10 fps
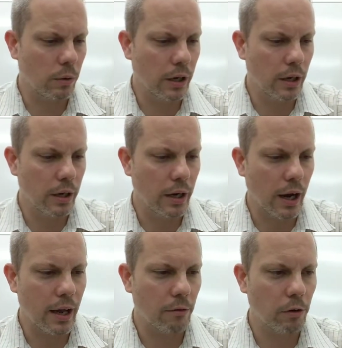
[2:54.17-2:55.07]
and
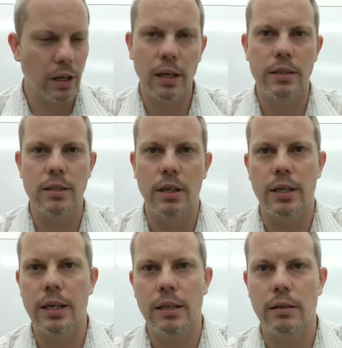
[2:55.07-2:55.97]
not every kid is going to
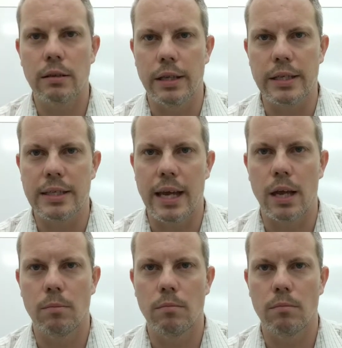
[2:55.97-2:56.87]
get the
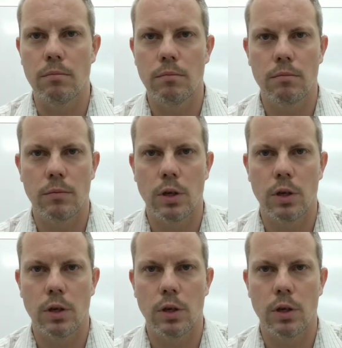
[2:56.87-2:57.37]
same,